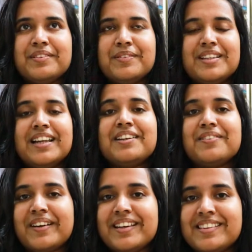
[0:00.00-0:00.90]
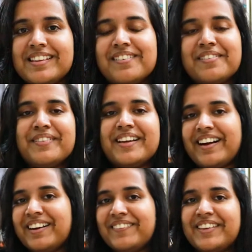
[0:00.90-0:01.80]
we've done it twice now and we
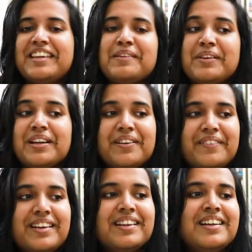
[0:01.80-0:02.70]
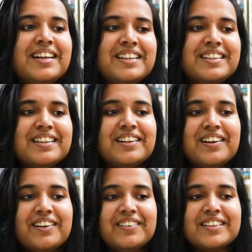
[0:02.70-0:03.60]
kind of want to keep it going,
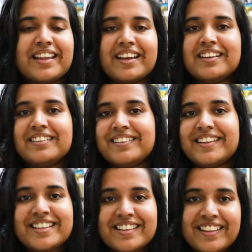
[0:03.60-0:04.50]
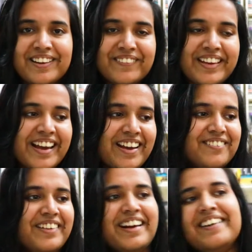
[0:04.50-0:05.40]
so it's like a tradition that we
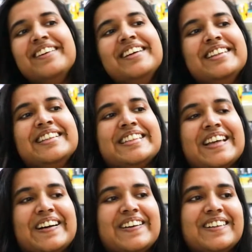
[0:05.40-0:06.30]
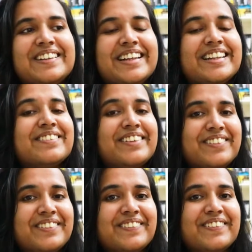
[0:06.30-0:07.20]
have now, so it's really
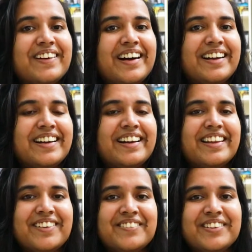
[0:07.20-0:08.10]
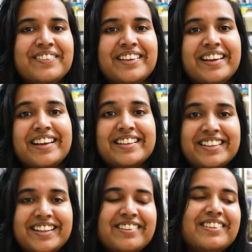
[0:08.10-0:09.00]
cool. I love doing it and
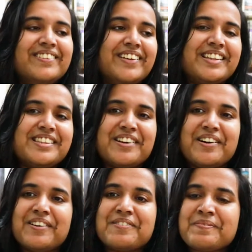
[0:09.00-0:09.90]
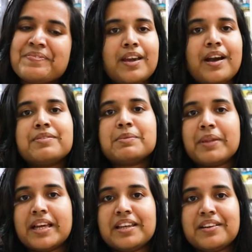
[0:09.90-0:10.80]
she loves doing it. So I wasn't
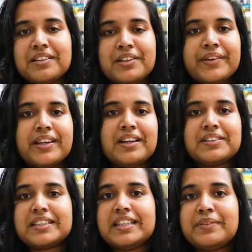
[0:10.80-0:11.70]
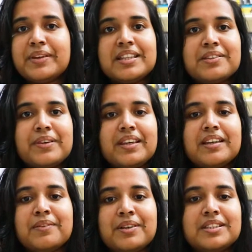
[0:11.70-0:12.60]
planning on going out anywhere this
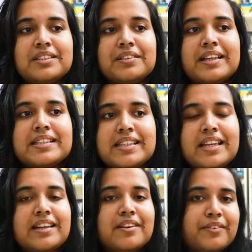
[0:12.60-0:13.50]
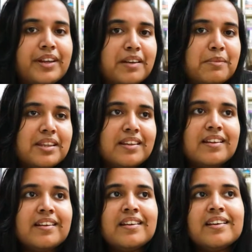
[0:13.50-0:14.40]
weekend. I wanted to like stay in and read, but
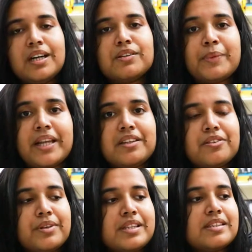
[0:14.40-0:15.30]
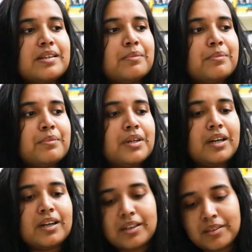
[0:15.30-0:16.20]
then I was planning to read
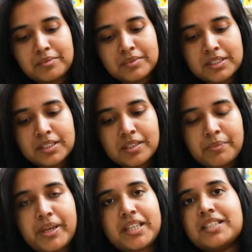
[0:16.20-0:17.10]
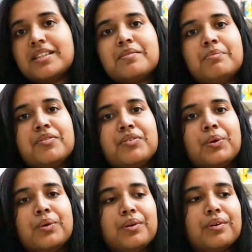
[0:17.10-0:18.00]
some pages
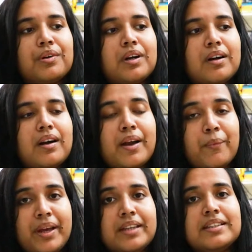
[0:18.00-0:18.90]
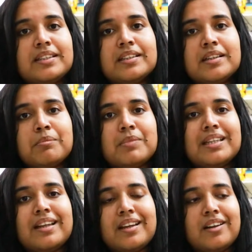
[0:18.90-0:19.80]
before I went, but
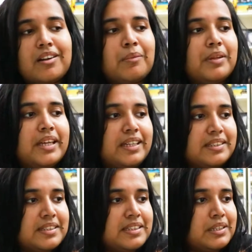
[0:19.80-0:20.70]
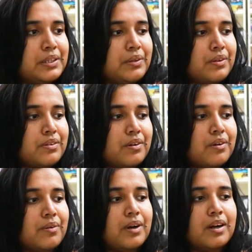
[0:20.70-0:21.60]
then I got up late and
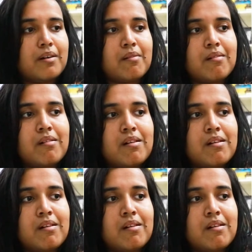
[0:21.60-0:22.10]
also